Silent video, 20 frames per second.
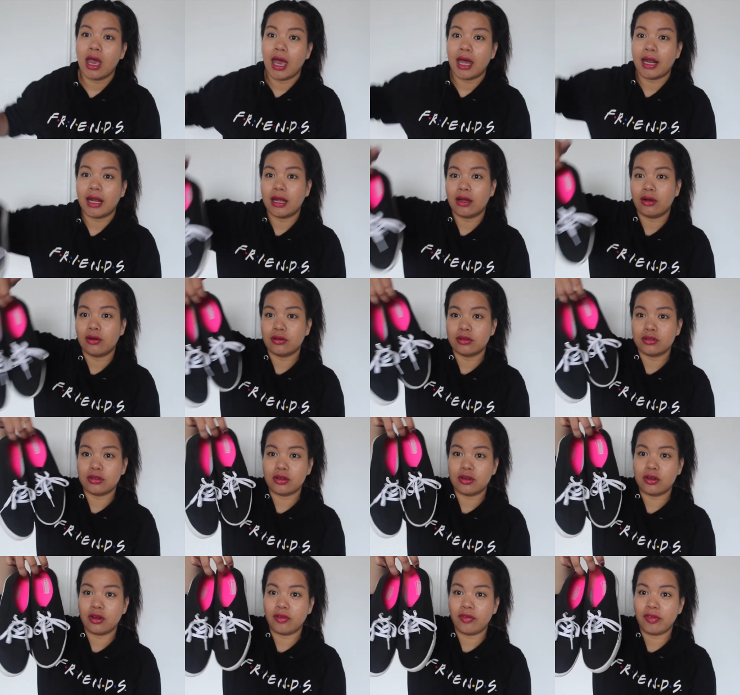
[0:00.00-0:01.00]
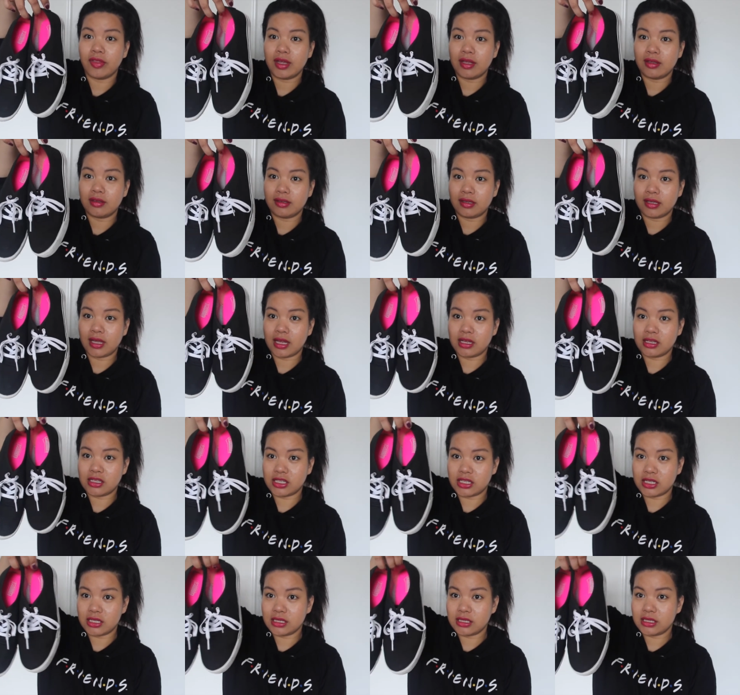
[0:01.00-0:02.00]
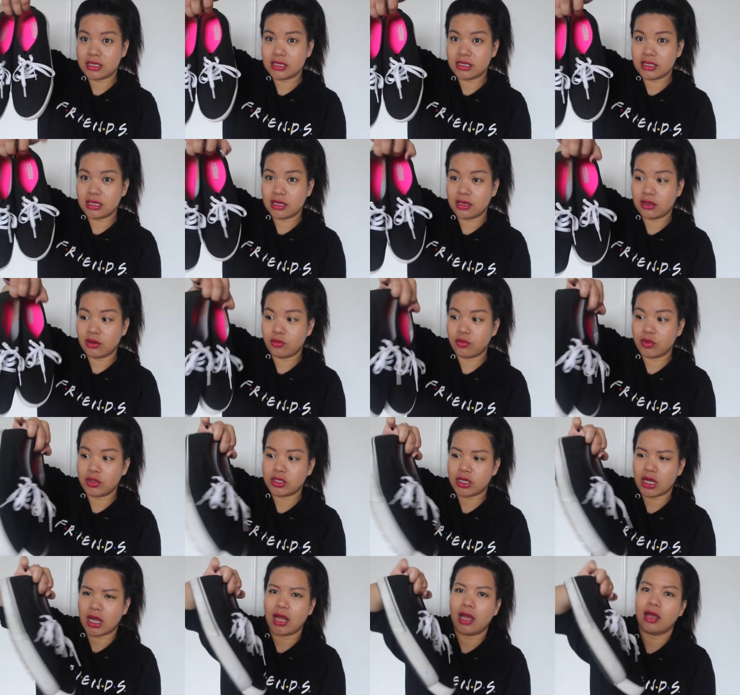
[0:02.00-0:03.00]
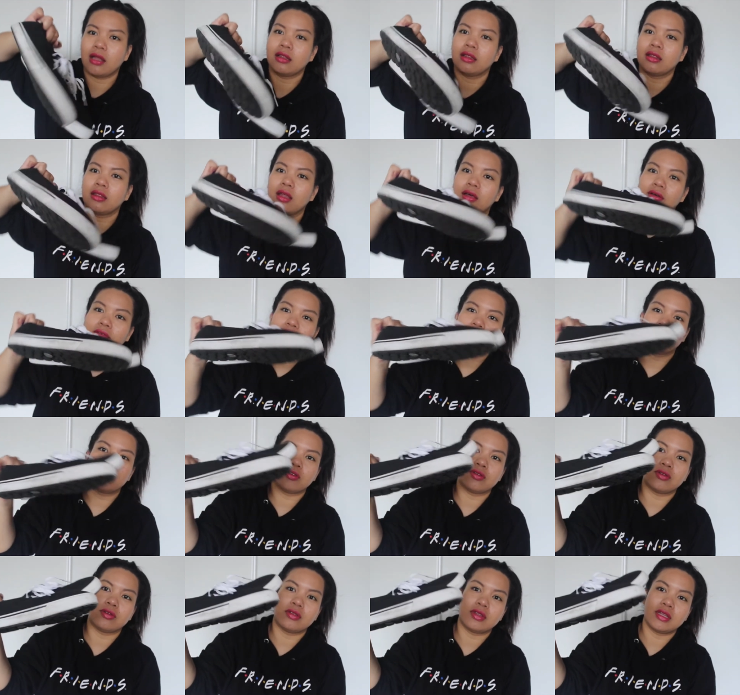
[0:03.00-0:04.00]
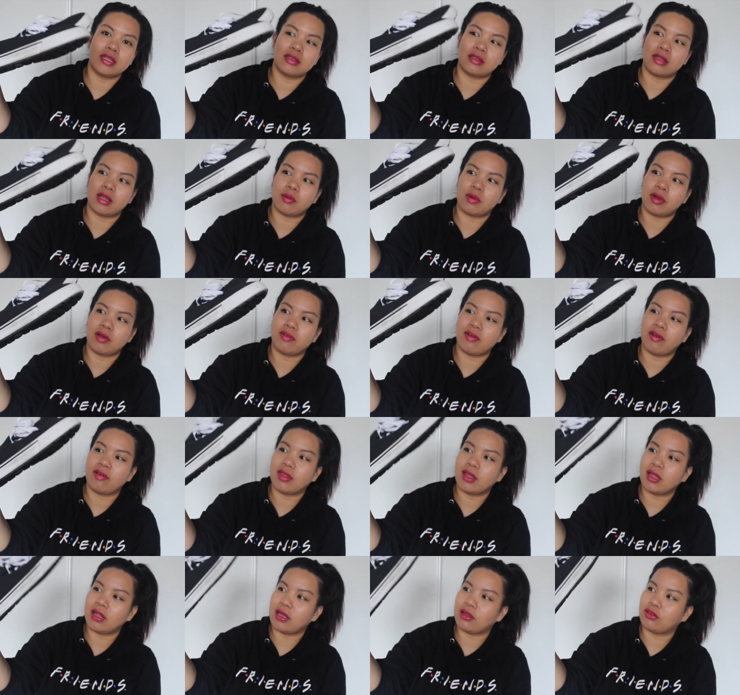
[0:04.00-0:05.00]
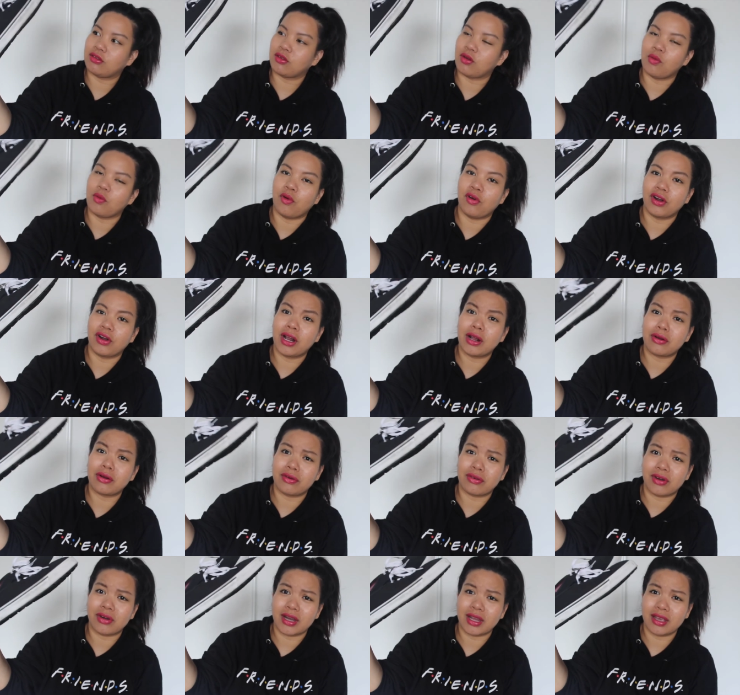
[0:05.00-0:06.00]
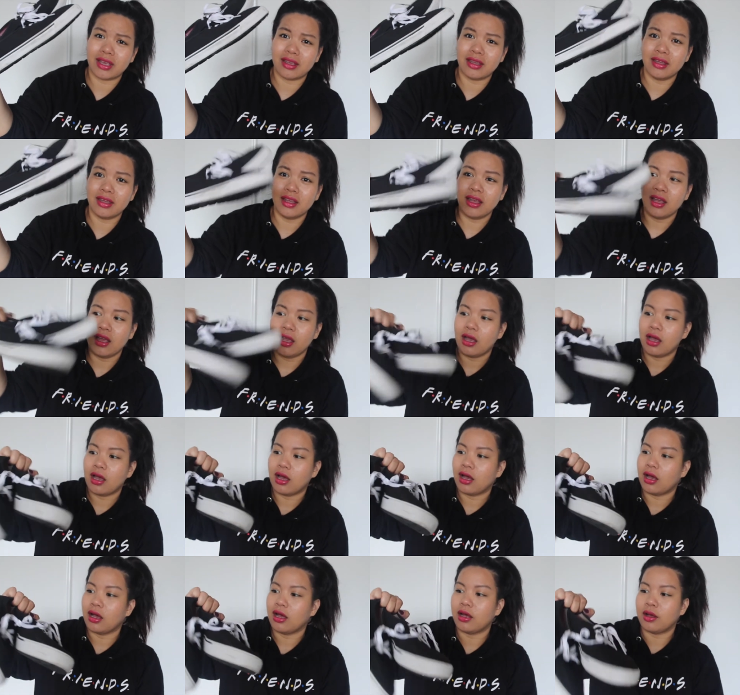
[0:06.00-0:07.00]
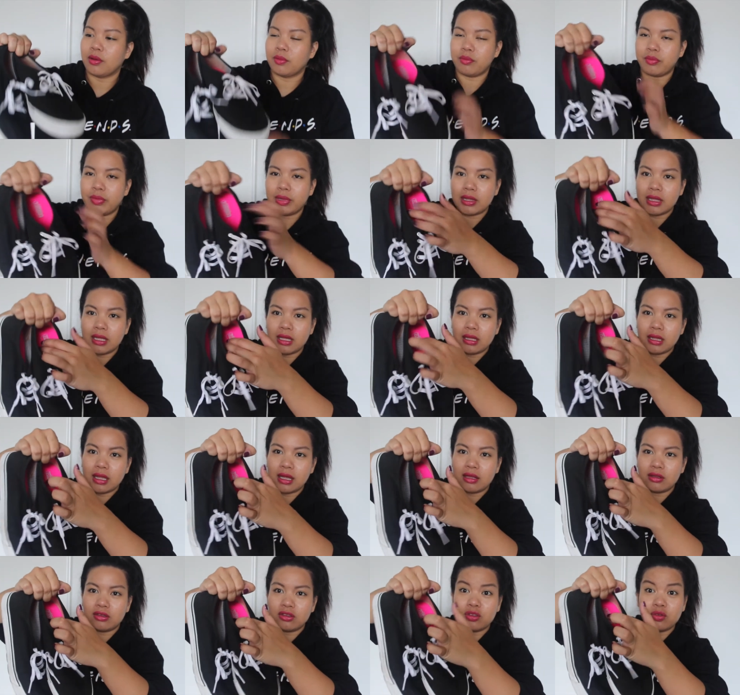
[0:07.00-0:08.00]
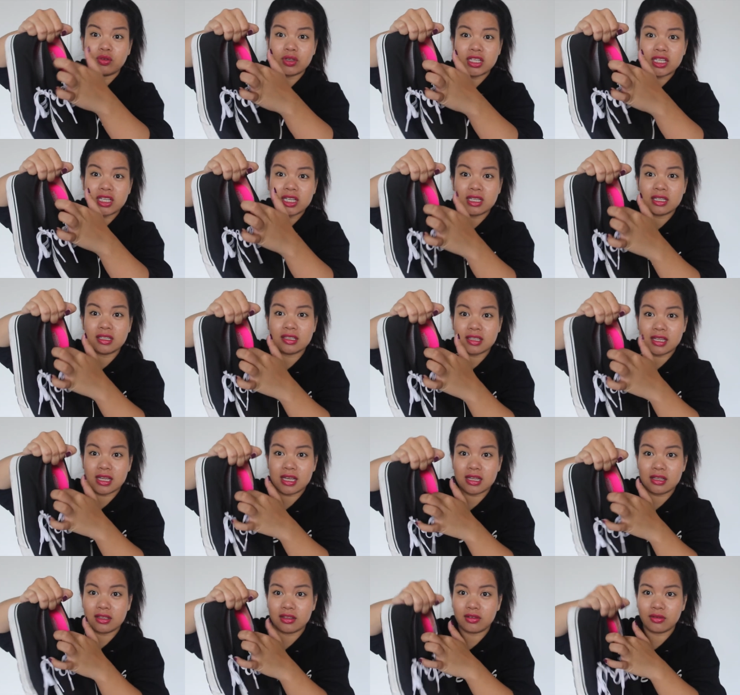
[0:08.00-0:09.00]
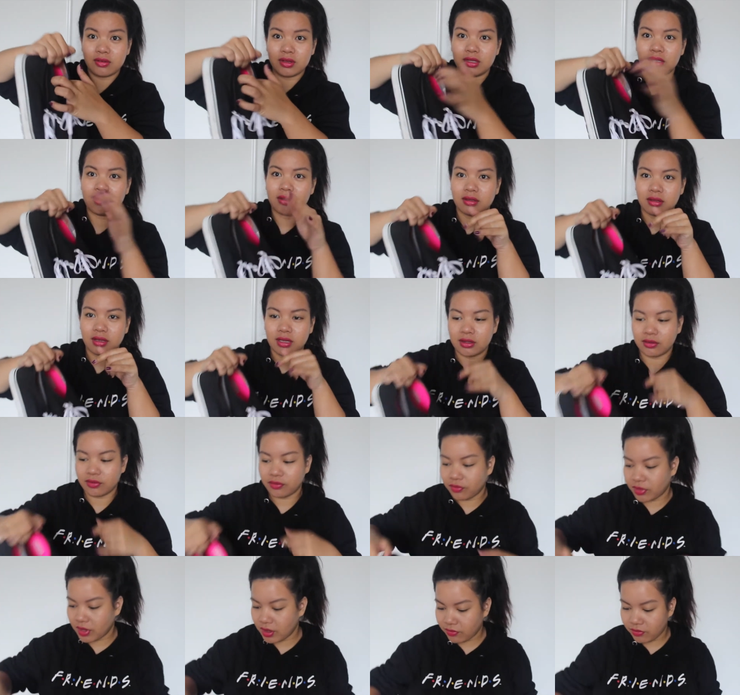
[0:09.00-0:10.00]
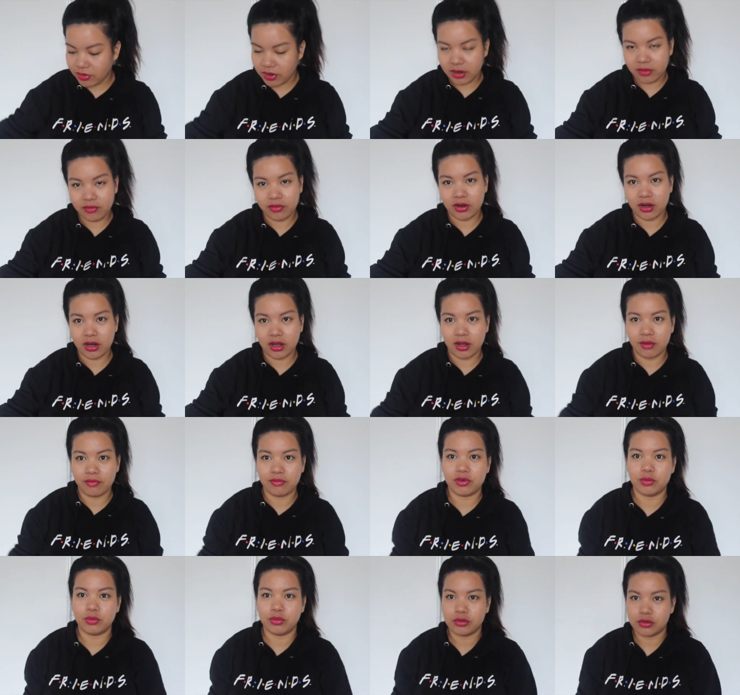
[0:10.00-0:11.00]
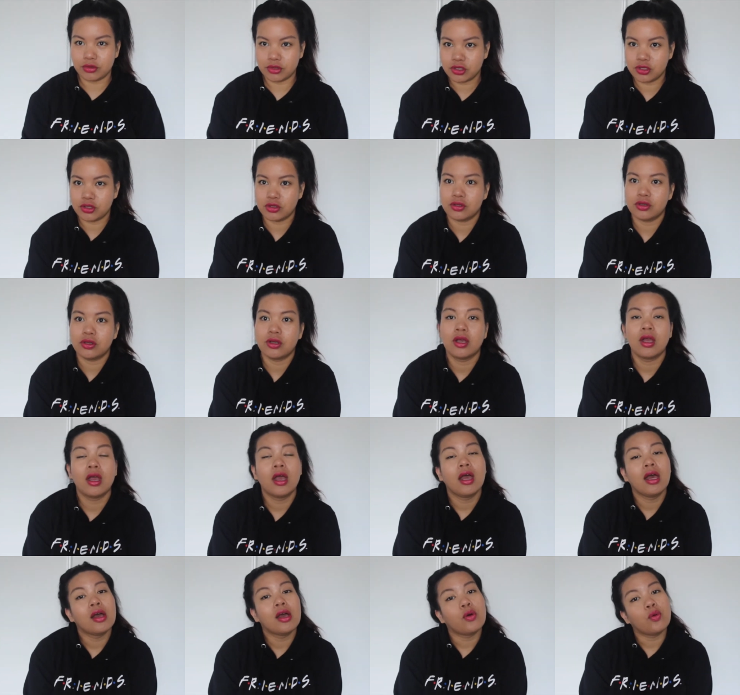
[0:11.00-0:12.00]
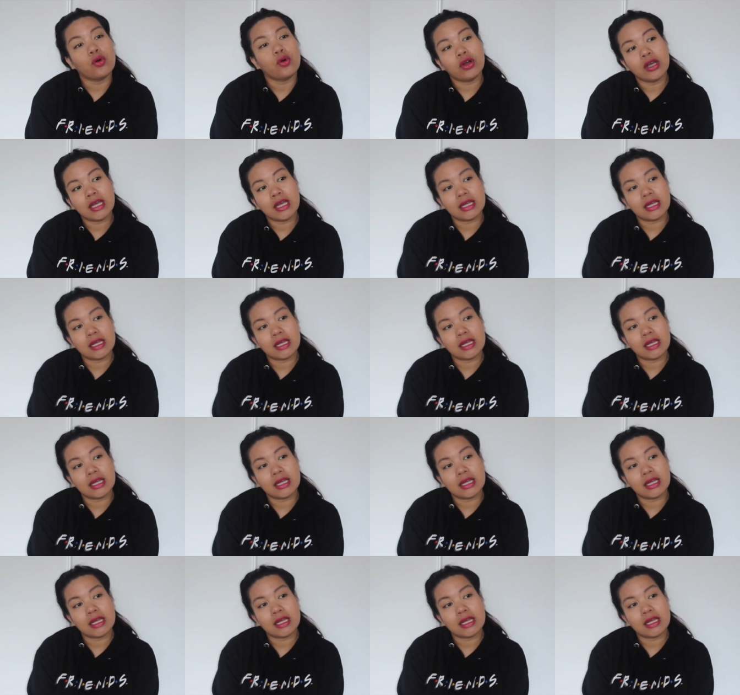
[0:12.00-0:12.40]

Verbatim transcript: and I also got these Skechers which I love too these are like my favorite they're like so worn out already um, but they're like squishy inside so it's it's they're very very comfortable to walk